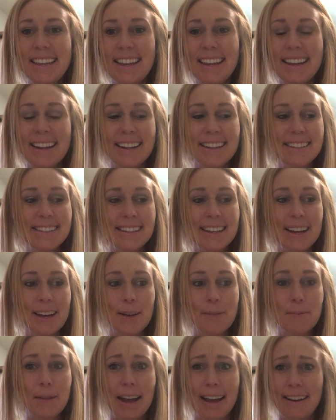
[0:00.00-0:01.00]
And
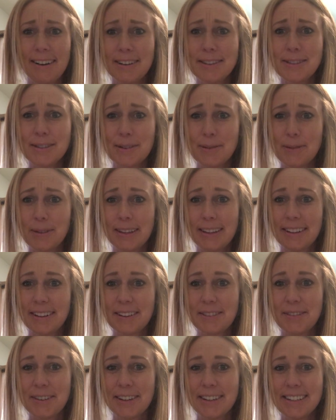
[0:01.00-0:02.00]
I also really
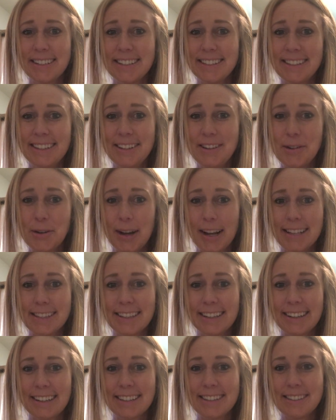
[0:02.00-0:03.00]
look forward to seeing you guys
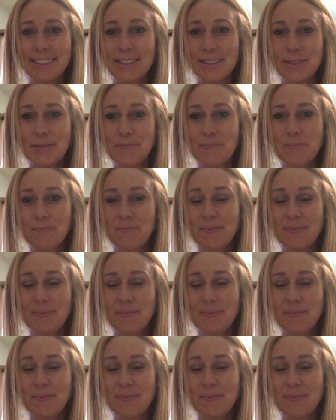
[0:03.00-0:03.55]
again soon.